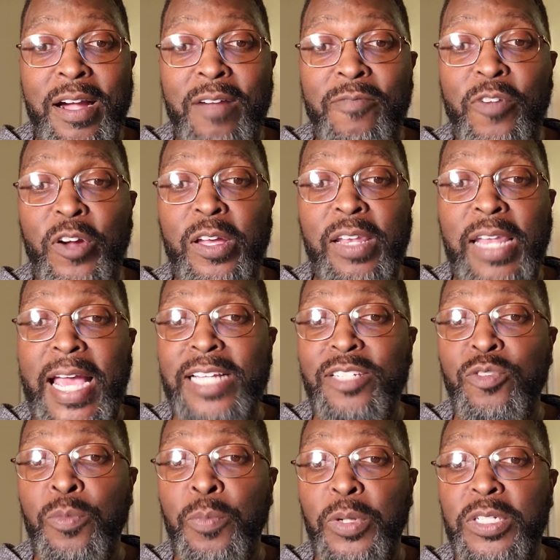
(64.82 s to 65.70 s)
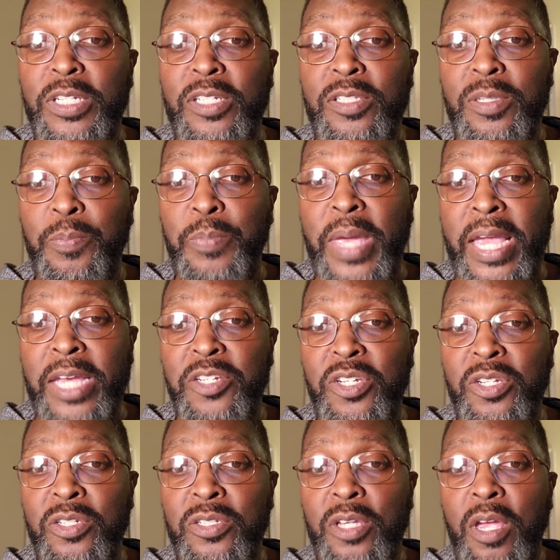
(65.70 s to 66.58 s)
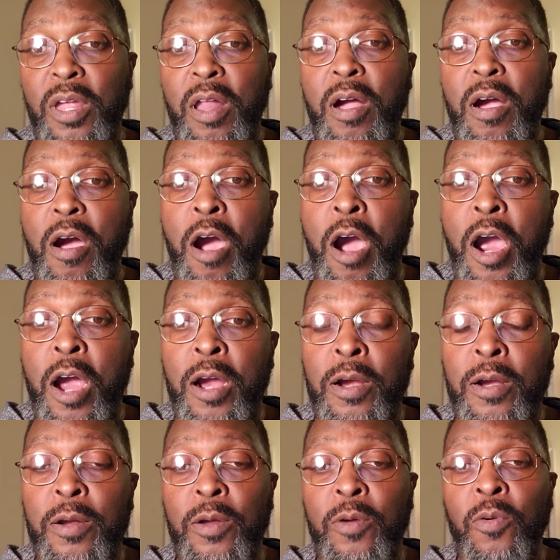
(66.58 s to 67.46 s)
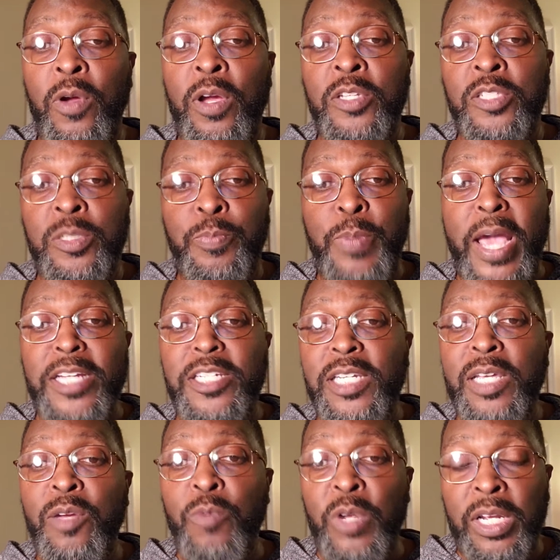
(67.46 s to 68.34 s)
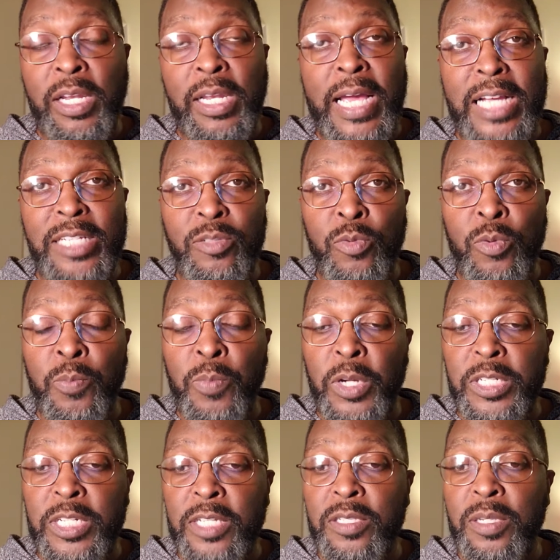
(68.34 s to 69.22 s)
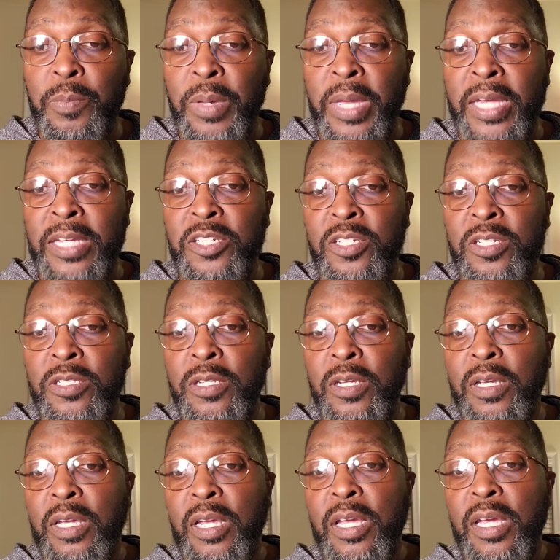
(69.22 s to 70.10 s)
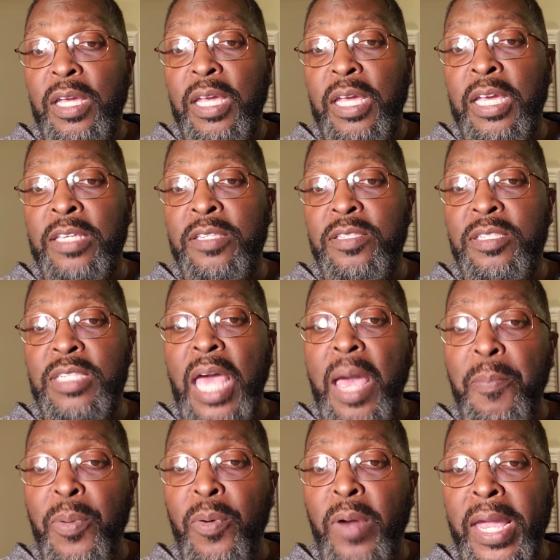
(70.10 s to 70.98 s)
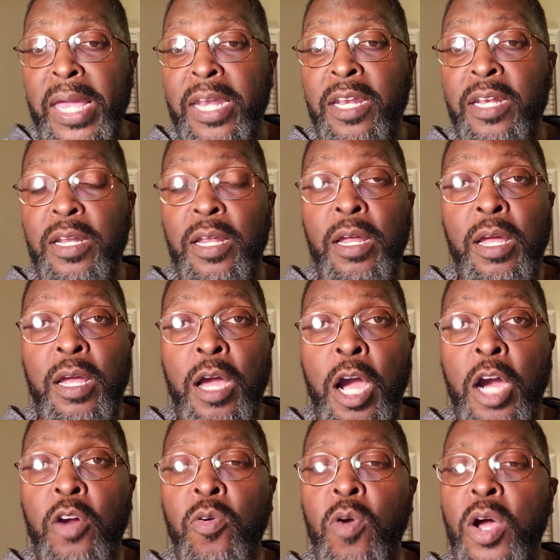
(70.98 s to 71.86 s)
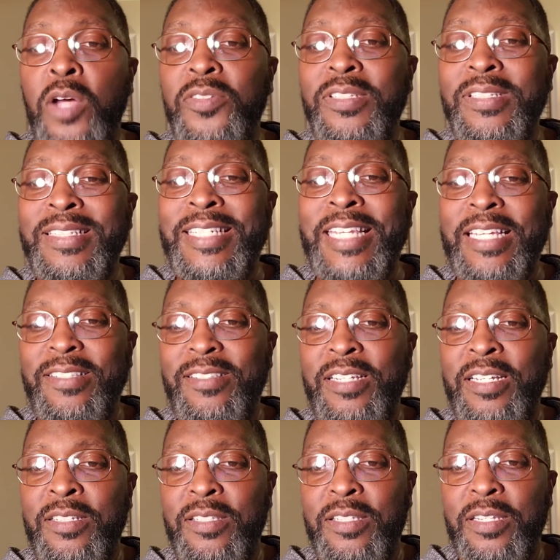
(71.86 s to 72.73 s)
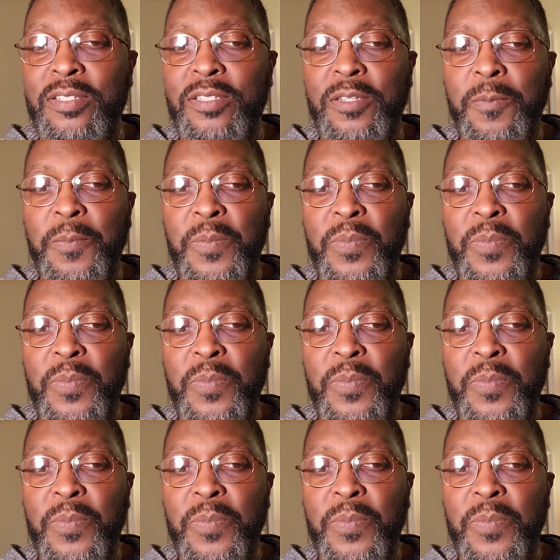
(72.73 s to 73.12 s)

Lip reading: for classroom participation, especially when classroom participation is separated across distances.